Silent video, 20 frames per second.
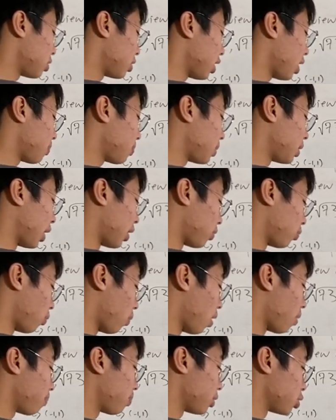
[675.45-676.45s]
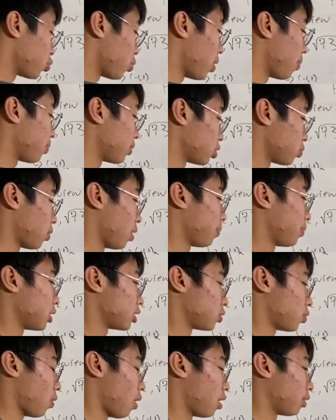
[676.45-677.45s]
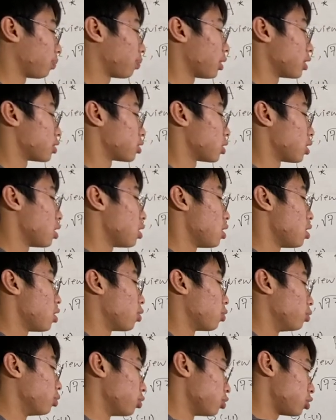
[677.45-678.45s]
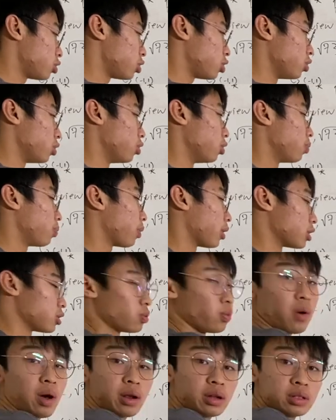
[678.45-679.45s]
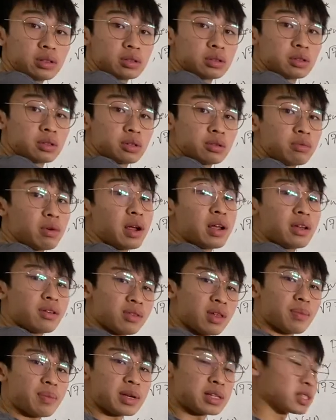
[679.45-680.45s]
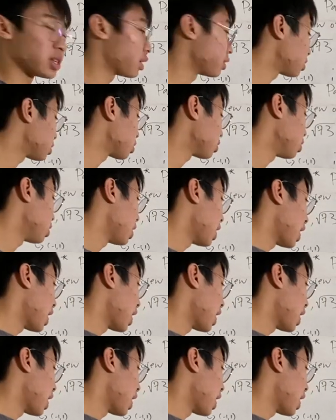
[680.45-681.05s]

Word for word: So that'd be like 1 plus 1 plus 1 plus 1 plus root 2 plus 1, right? That makes sense?